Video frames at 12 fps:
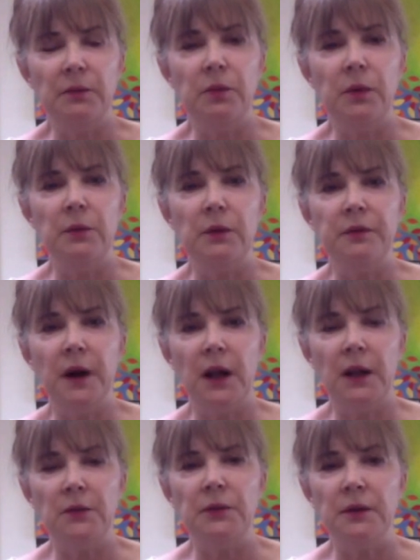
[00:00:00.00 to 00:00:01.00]
we would
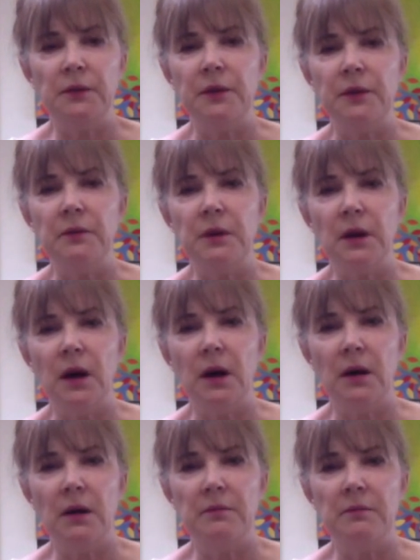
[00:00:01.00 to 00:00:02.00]
follow different
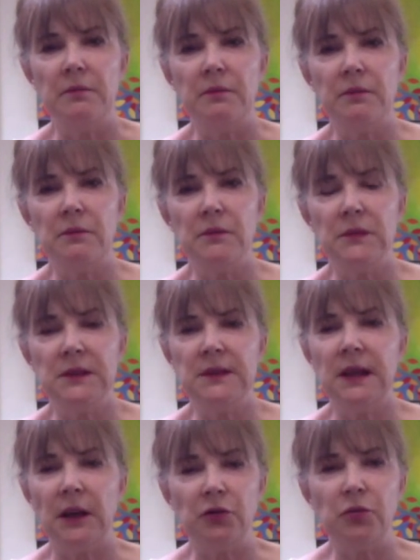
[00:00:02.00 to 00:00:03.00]

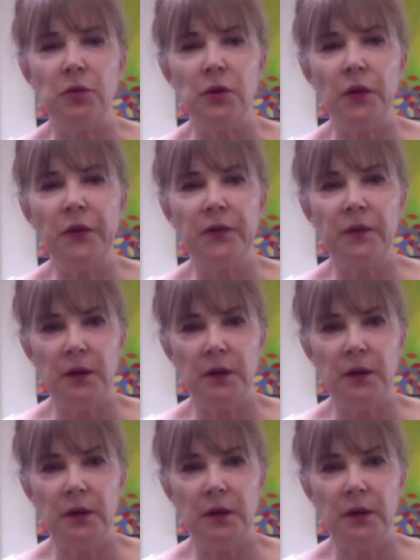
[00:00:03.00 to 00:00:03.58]
schedules.